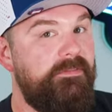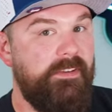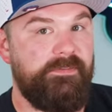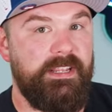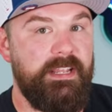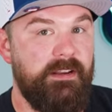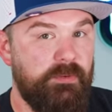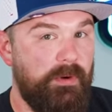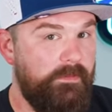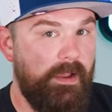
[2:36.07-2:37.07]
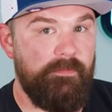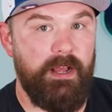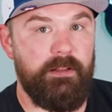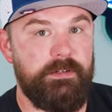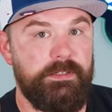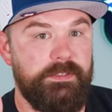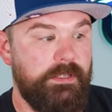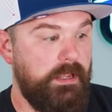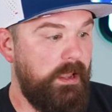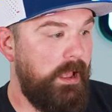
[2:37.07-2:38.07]
fifteen dollars and twenty-five dollars.
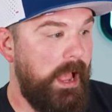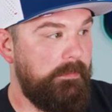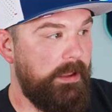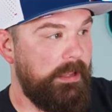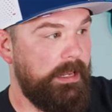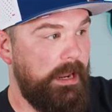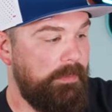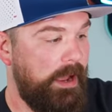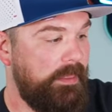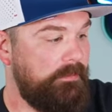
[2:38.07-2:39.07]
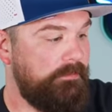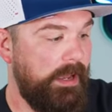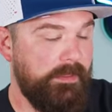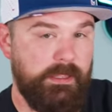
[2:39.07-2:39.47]
Uh, I, again, I buy them by the